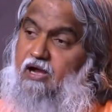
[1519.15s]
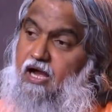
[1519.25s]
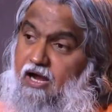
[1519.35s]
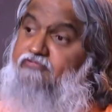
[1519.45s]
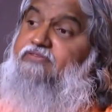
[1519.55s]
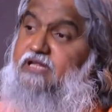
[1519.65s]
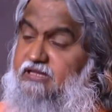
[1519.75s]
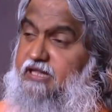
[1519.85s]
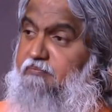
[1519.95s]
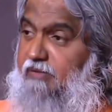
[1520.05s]
After
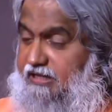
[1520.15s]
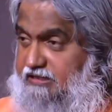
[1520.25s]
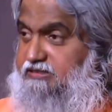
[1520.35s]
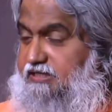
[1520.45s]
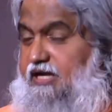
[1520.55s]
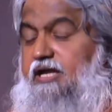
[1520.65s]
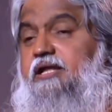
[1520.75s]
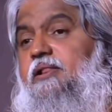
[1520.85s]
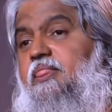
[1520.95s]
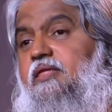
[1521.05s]
the Melchizedek,
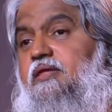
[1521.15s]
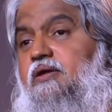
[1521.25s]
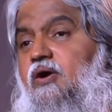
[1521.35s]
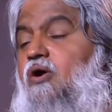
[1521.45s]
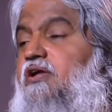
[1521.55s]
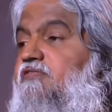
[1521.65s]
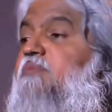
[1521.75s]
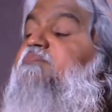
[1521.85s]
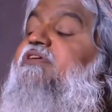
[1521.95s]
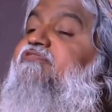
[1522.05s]
or
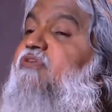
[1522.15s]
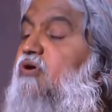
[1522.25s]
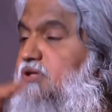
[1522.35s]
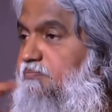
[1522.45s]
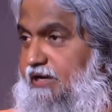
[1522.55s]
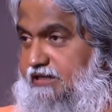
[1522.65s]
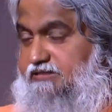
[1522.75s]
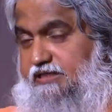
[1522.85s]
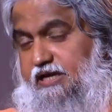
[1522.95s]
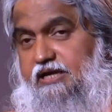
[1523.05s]
even before the
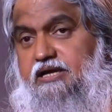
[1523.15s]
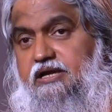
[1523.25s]
Melchizedek,